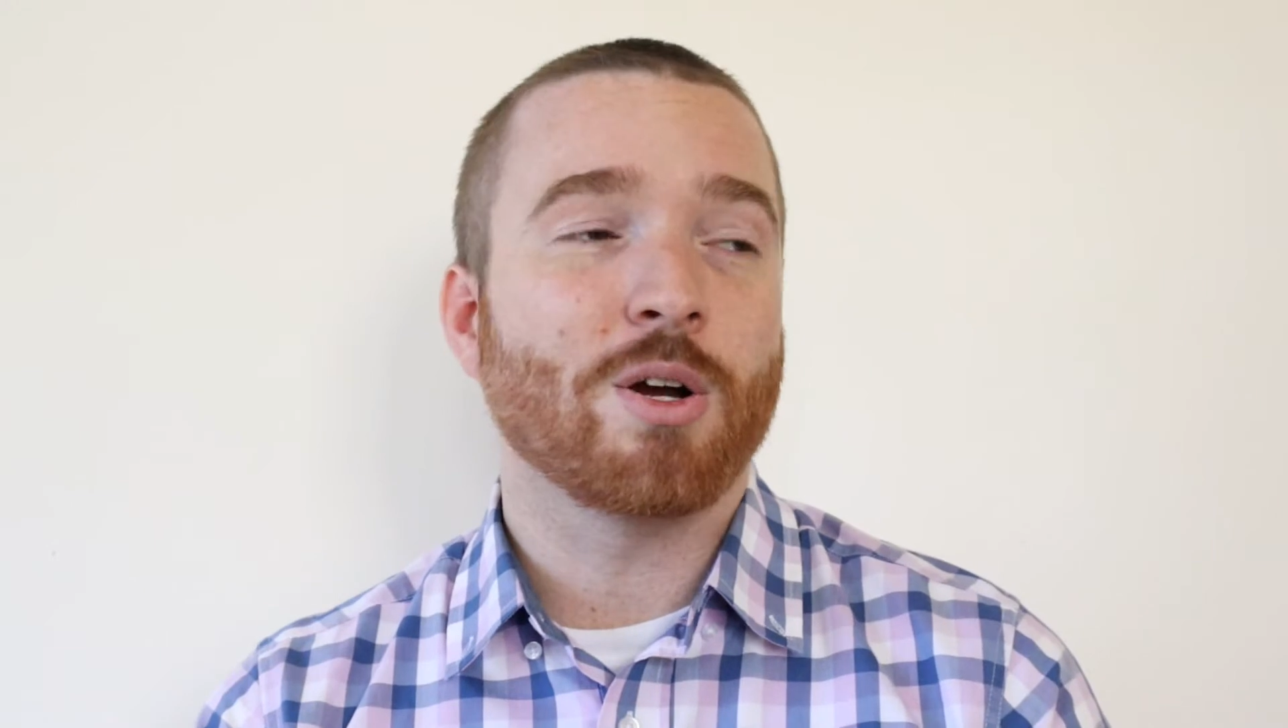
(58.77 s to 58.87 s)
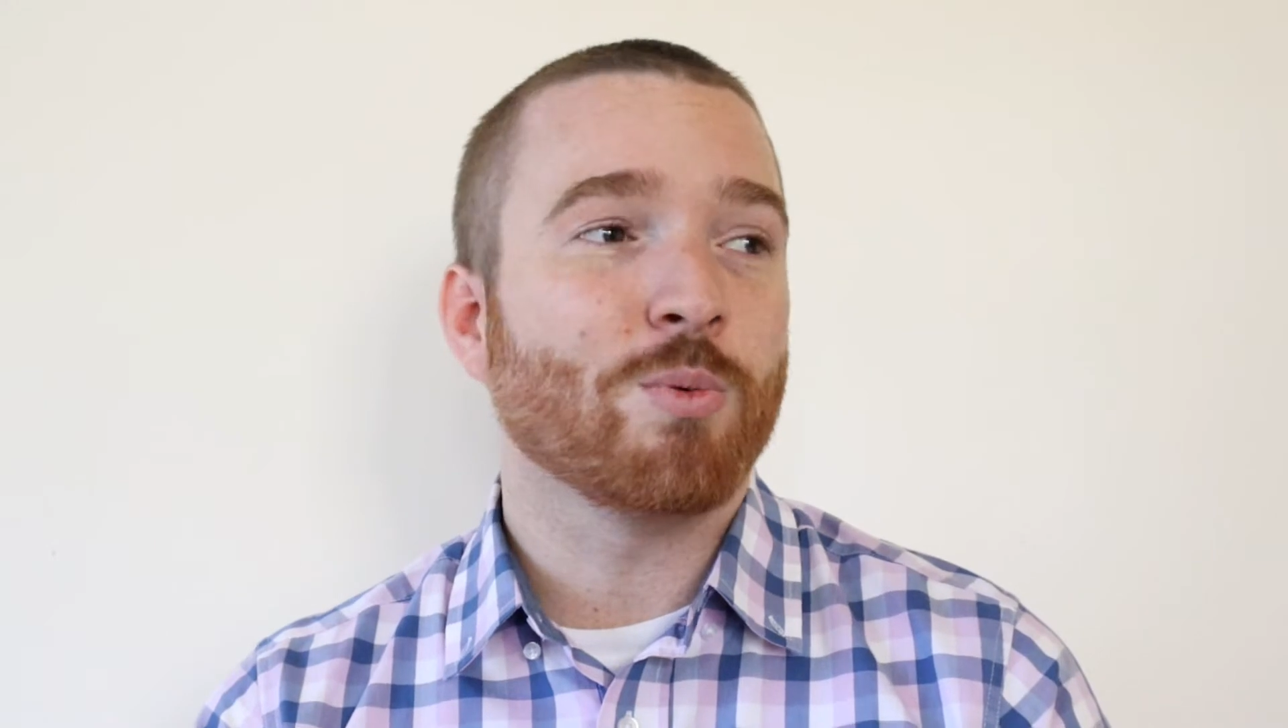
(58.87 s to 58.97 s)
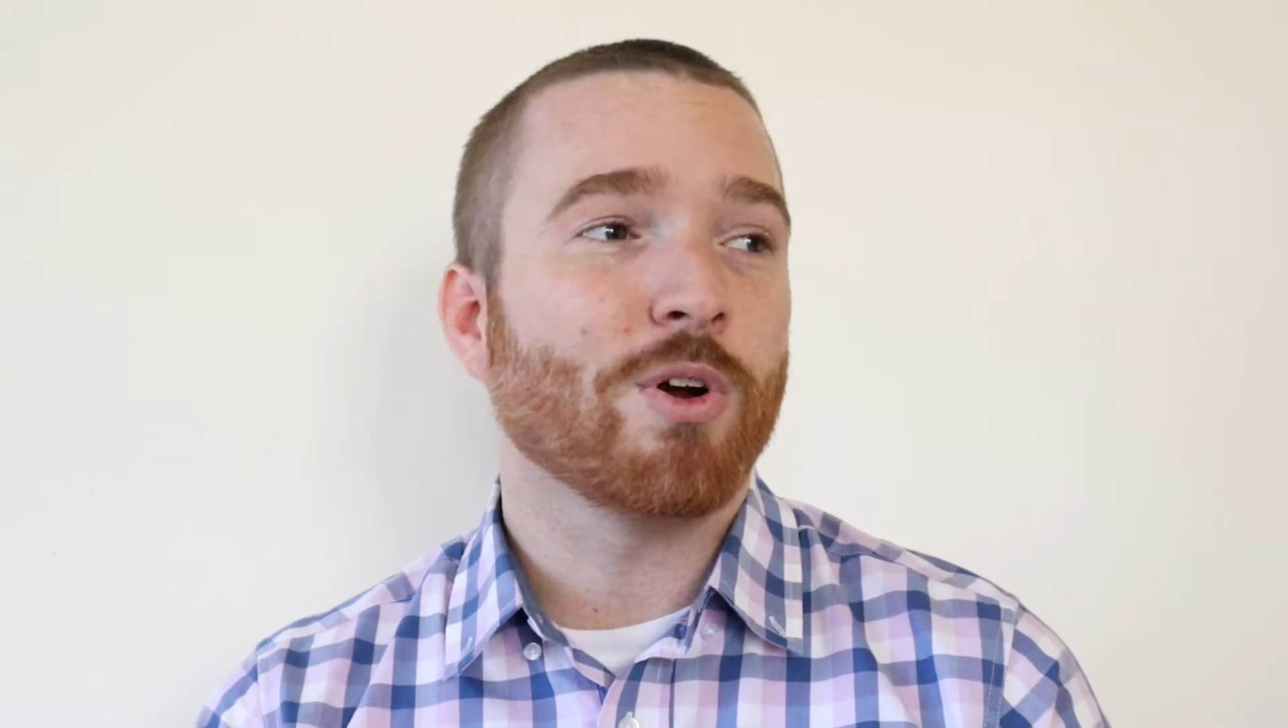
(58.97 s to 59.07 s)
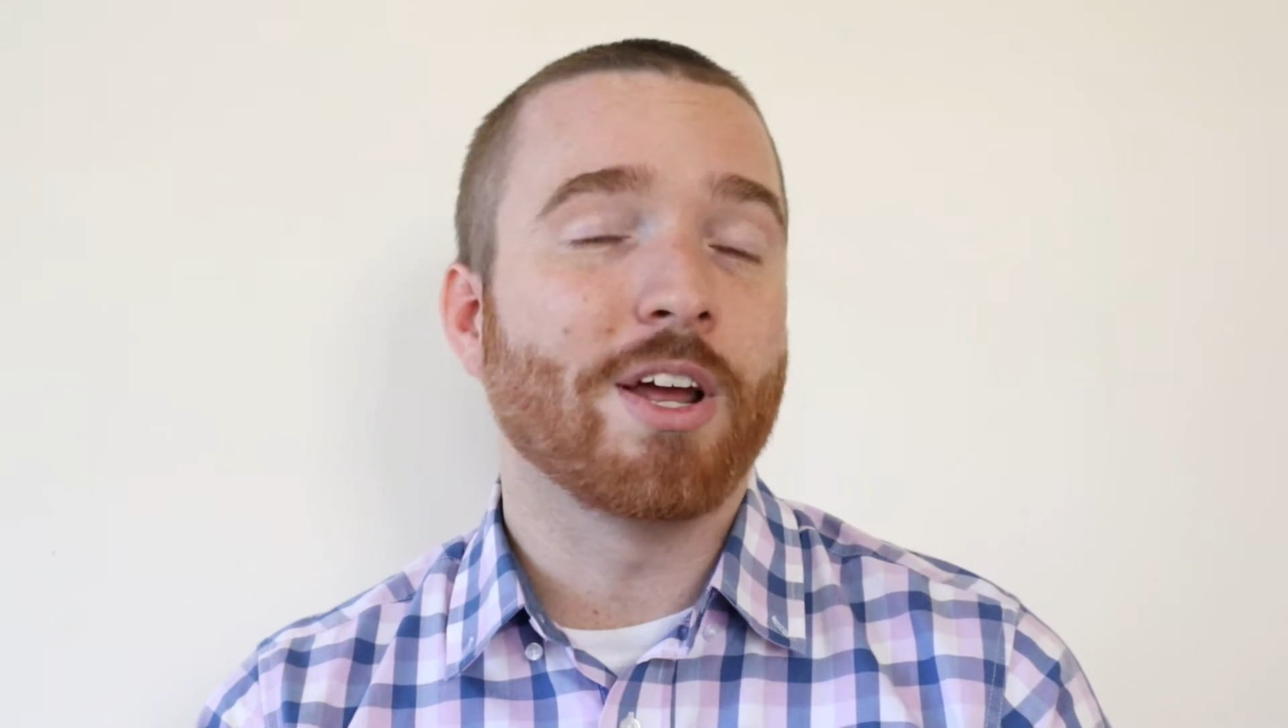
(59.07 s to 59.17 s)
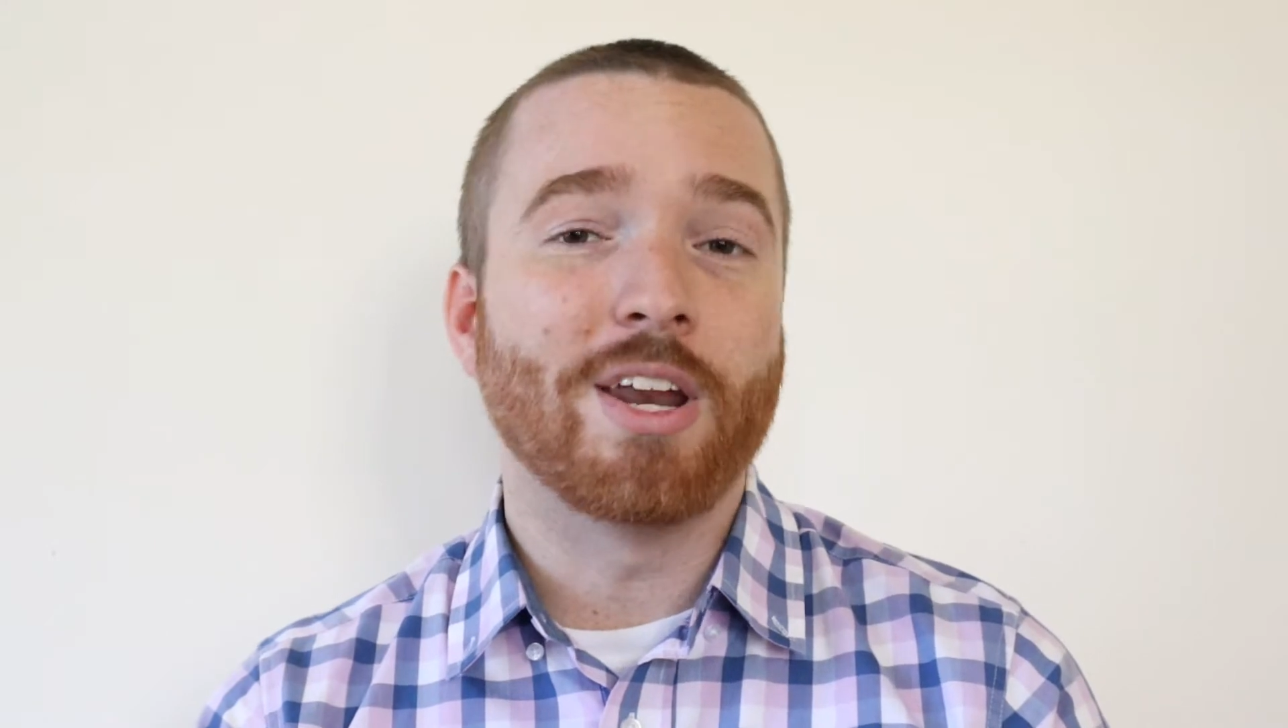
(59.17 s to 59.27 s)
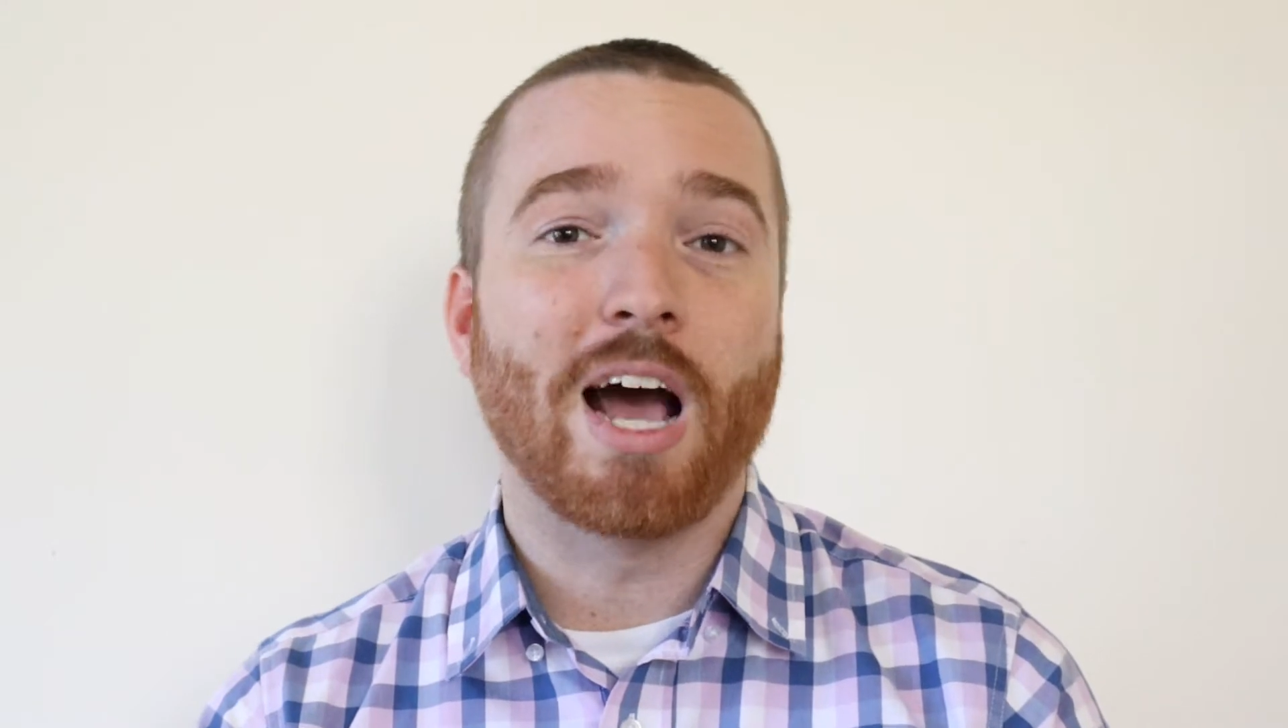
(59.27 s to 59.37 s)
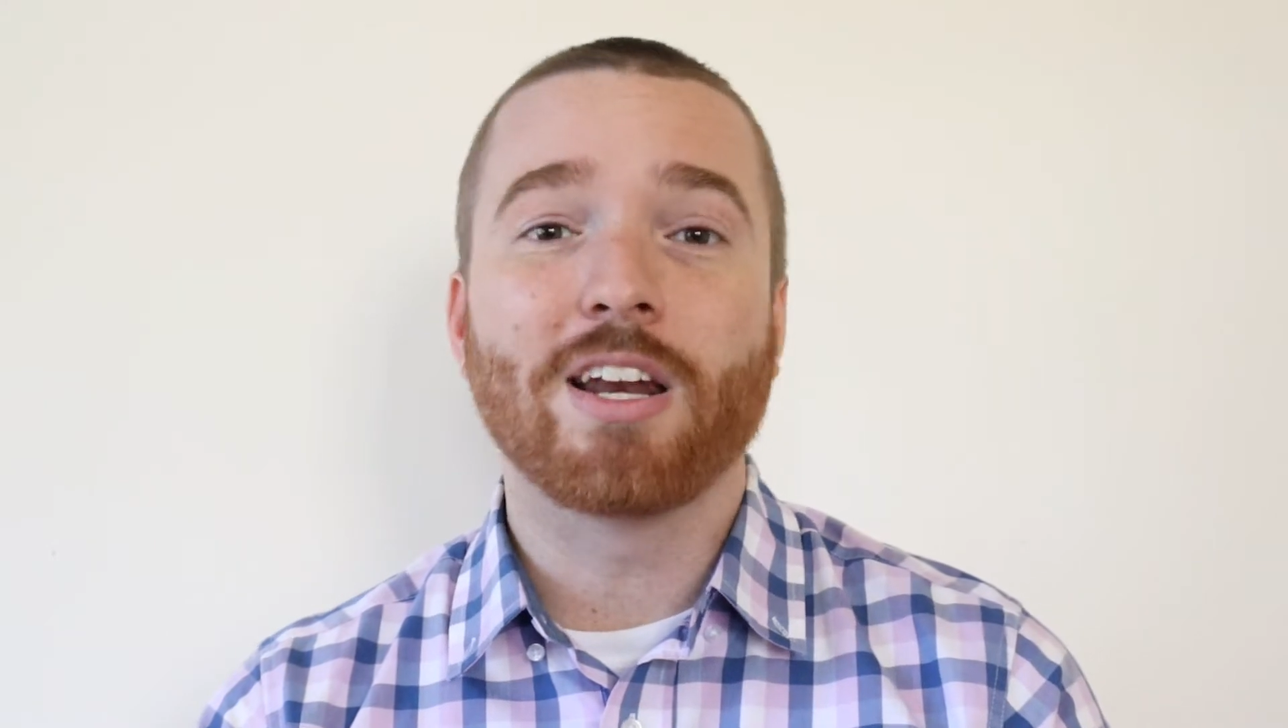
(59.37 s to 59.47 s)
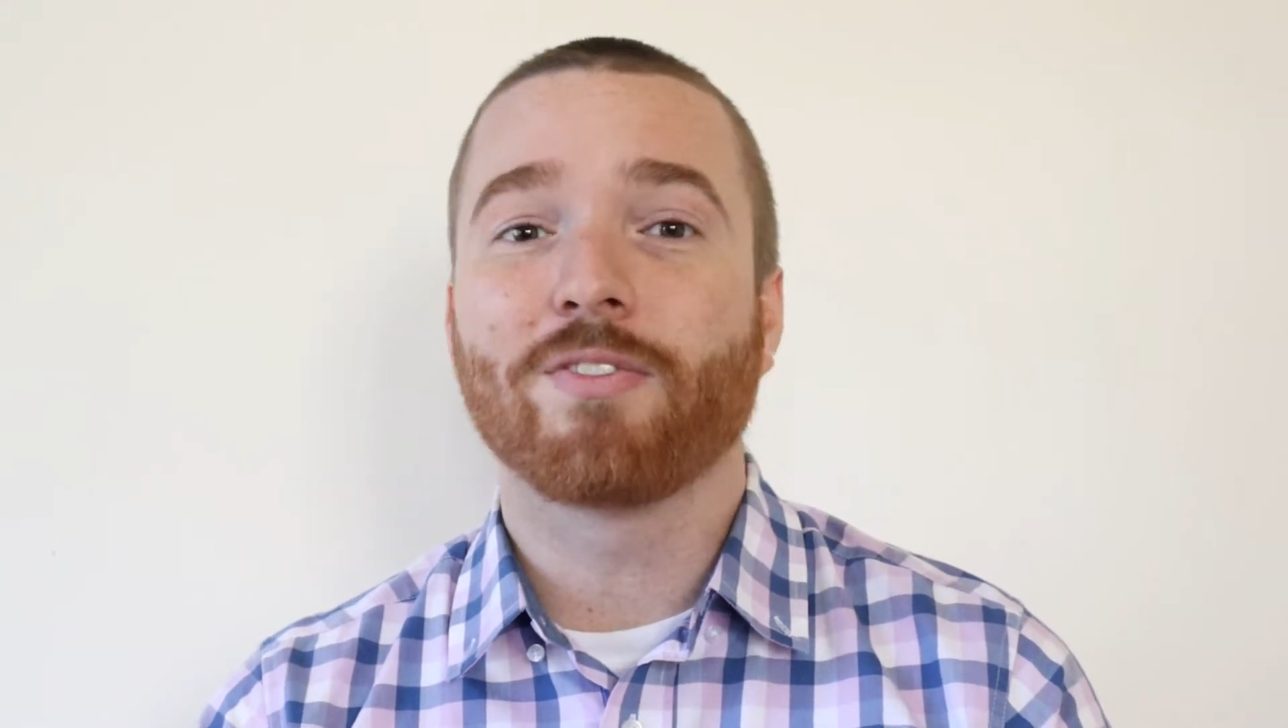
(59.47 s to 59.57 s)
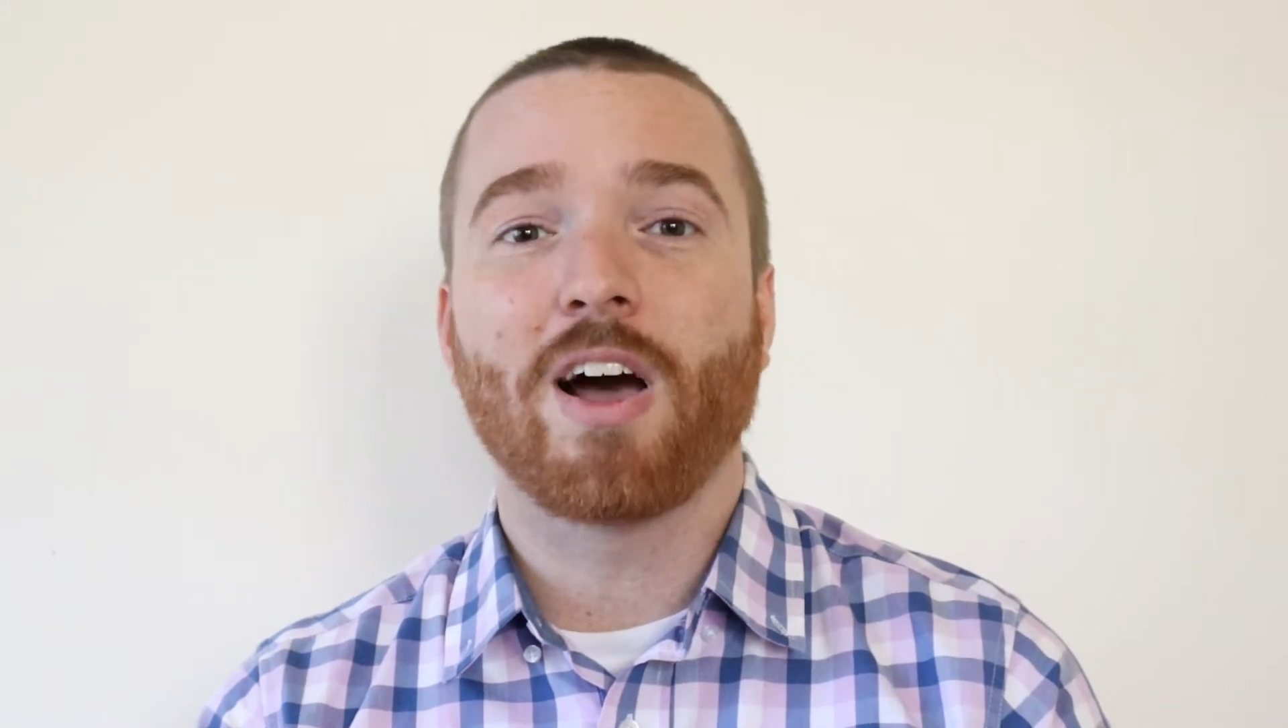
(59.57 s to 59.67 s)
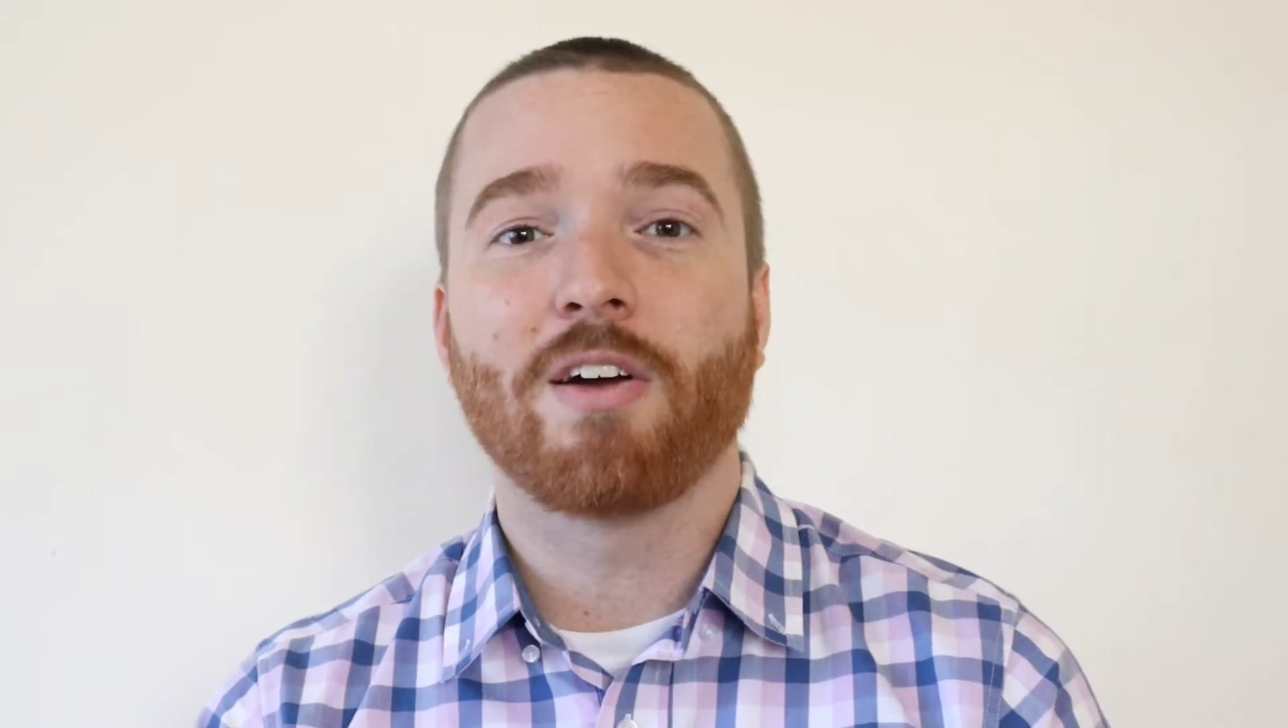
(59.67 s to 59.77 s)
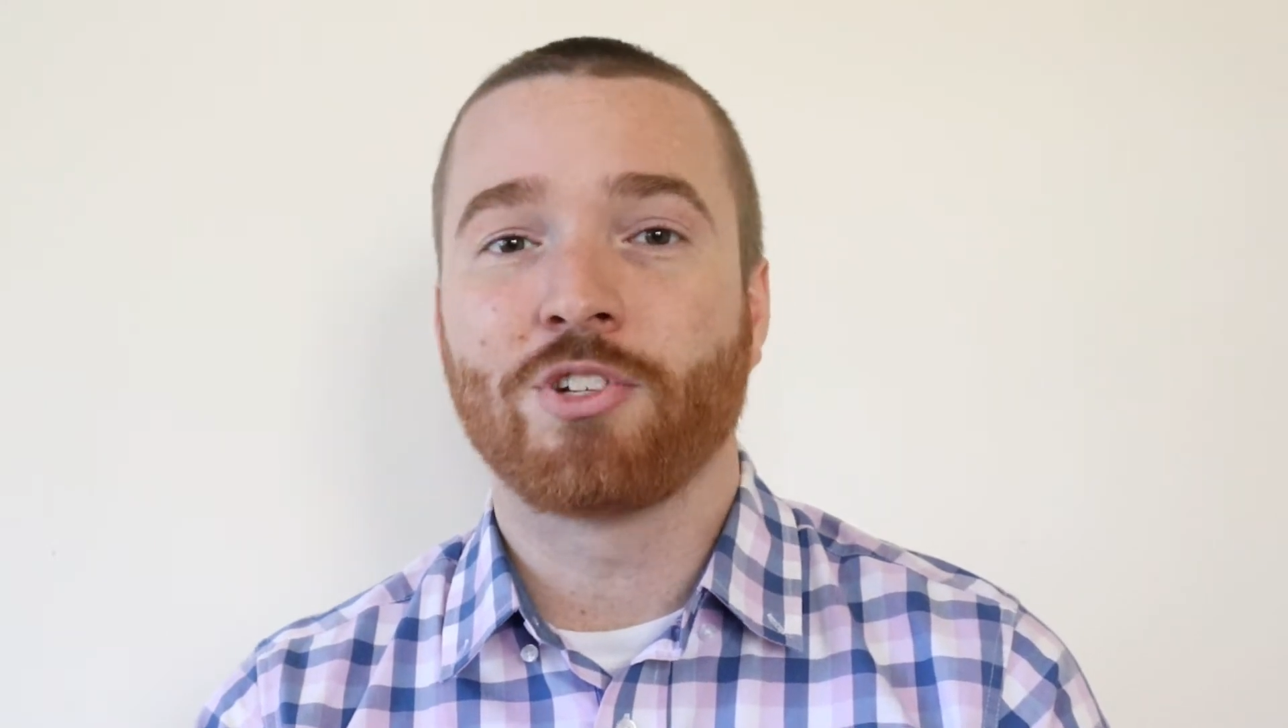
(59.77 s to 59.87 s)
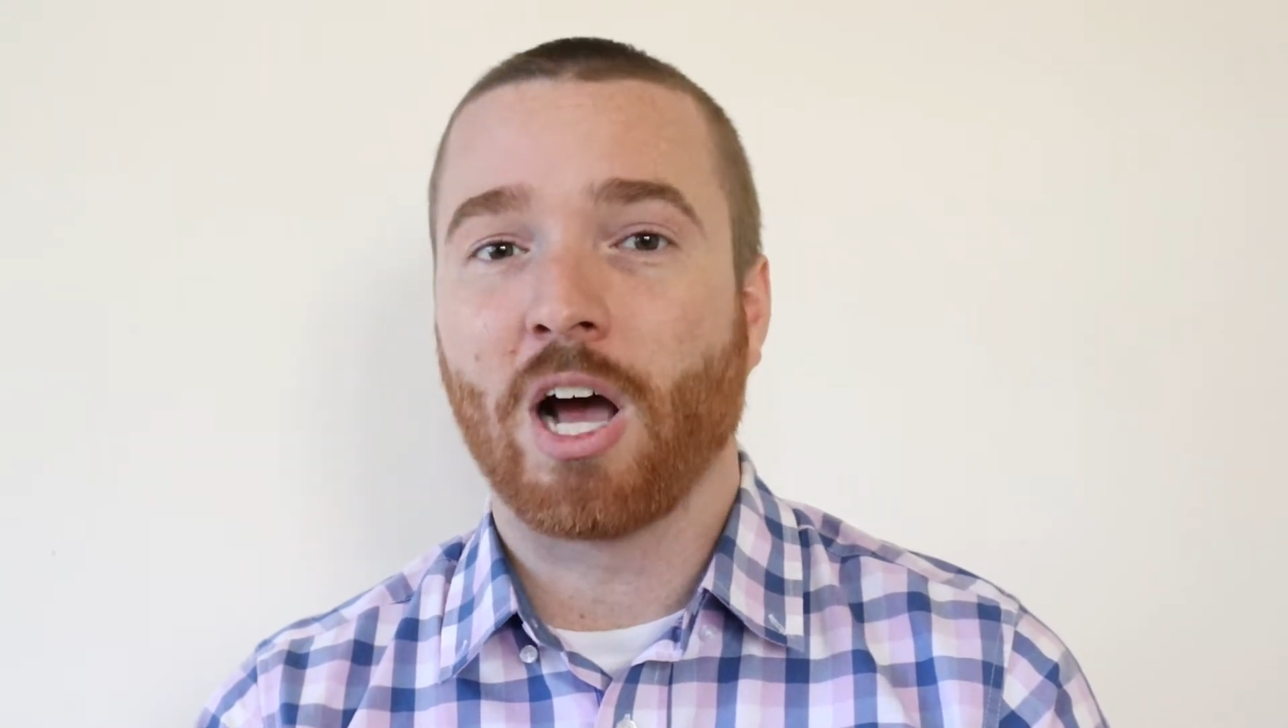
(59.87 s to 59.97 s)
are working 9-to-5